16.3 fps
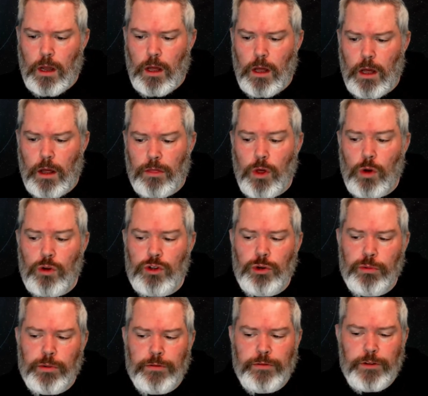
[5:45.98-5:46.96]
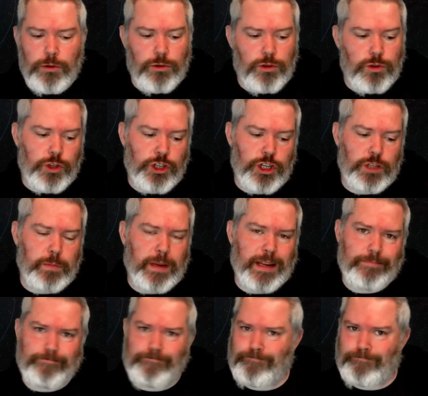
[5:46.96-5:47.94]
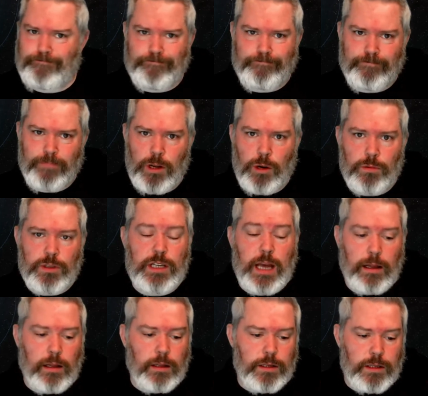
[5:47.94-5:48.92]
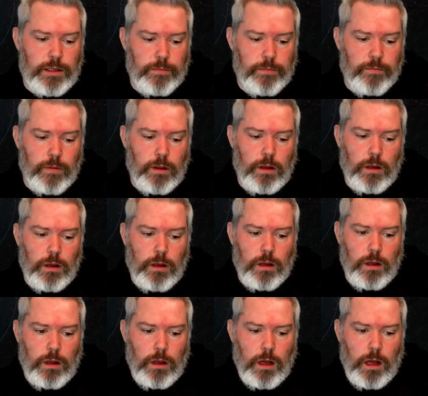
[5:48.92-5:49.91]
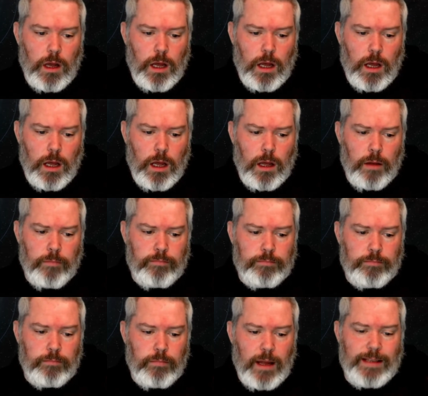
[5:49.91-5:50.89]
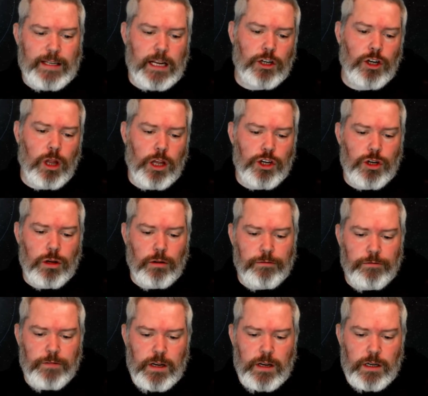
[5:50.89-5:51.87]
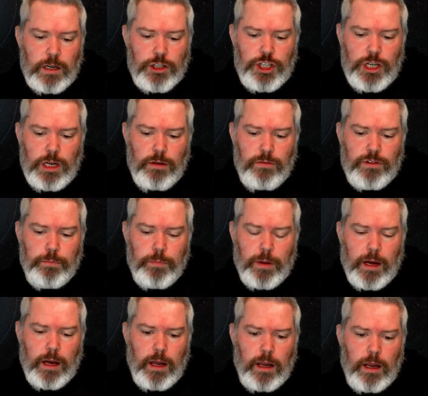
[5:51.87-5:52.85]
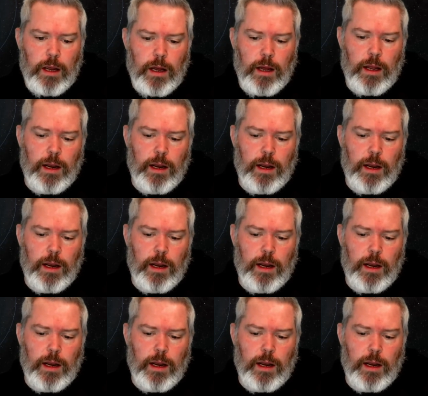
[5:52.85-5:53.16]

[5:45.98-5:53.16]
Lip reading: Those who refused would just be, silenced. A technological feat achieved by an